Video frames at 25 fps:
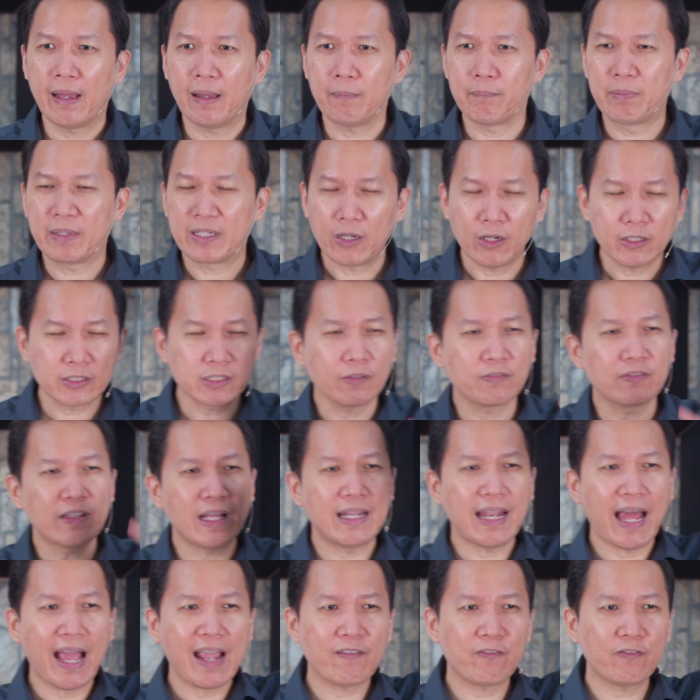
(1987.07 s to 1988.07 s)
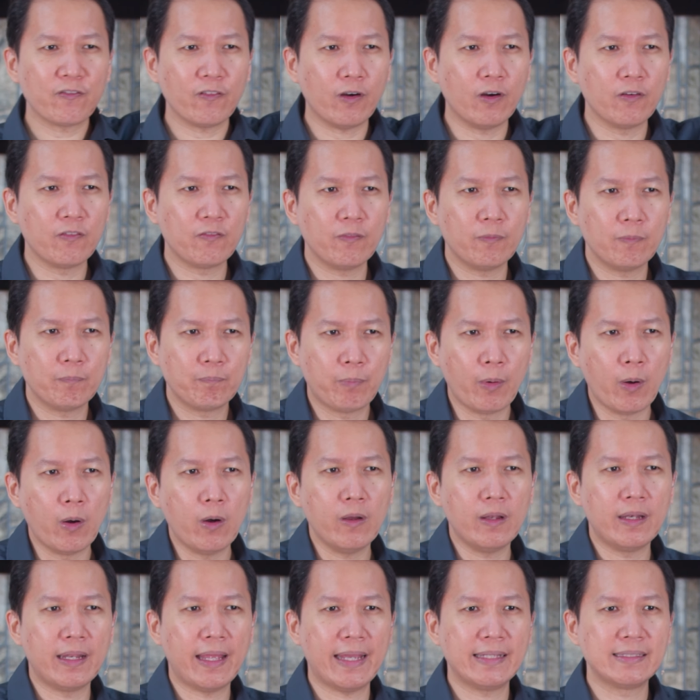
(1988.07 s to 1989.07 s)
because of the life of
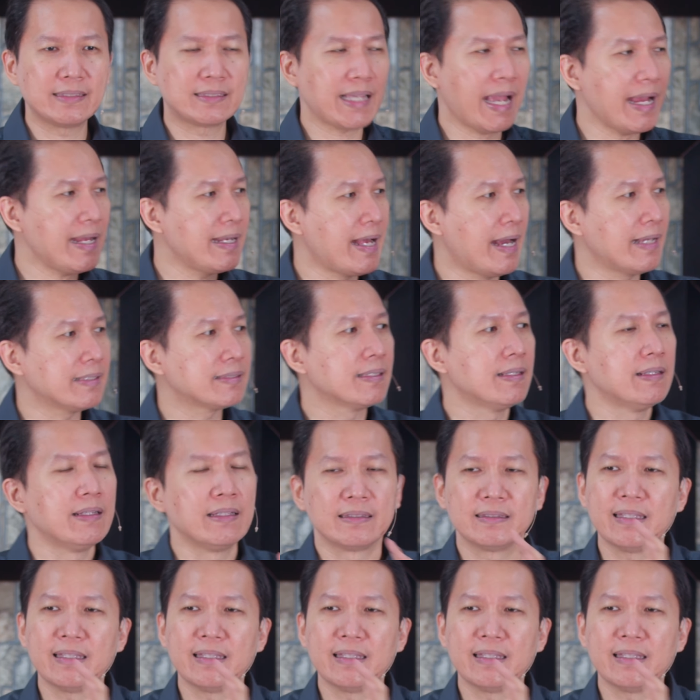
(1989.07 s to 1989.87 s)
Paul and Silas,